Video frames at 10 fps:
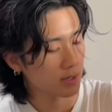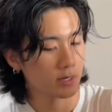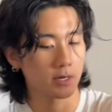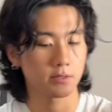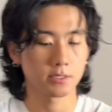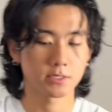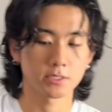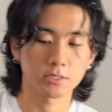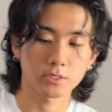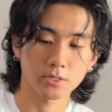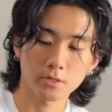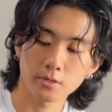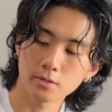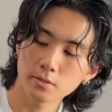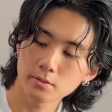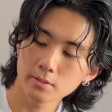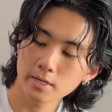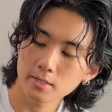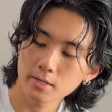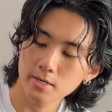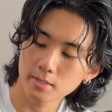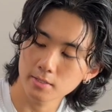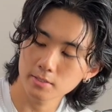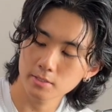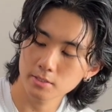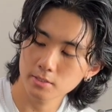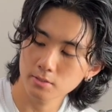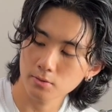And this is a late 90s